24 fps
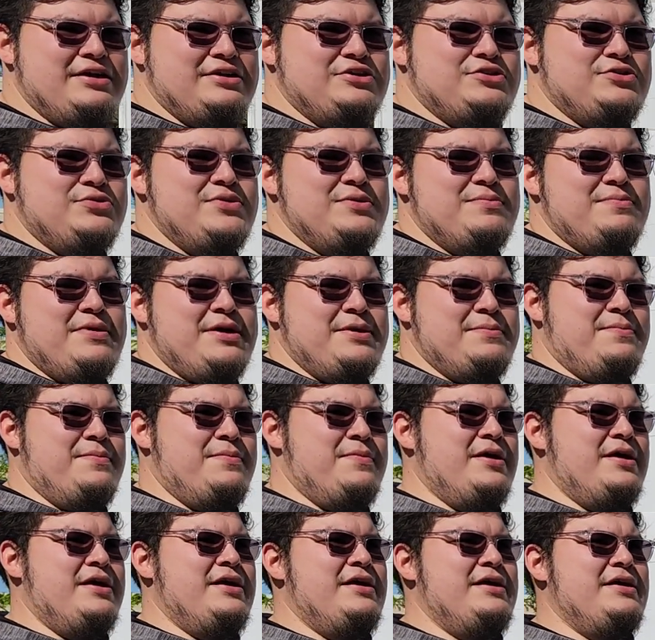doing
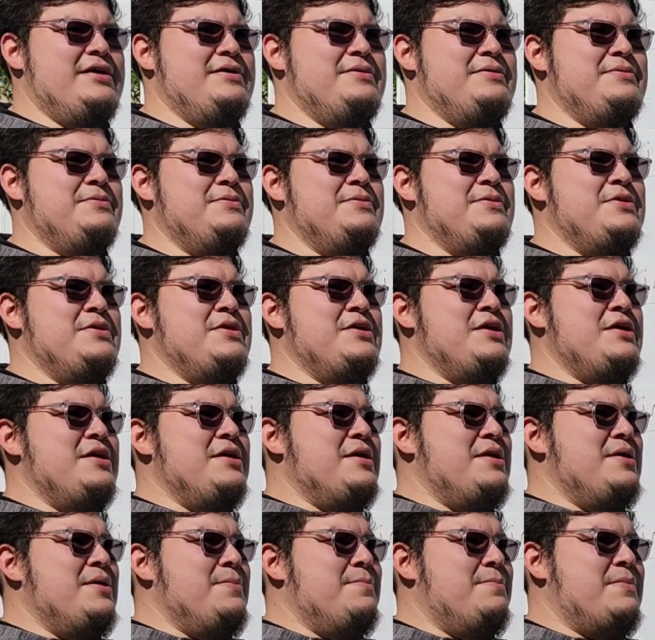
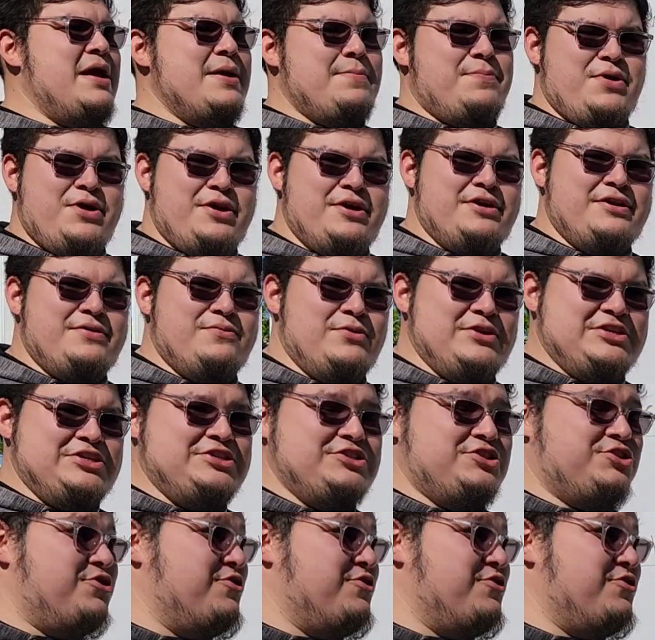my part, which is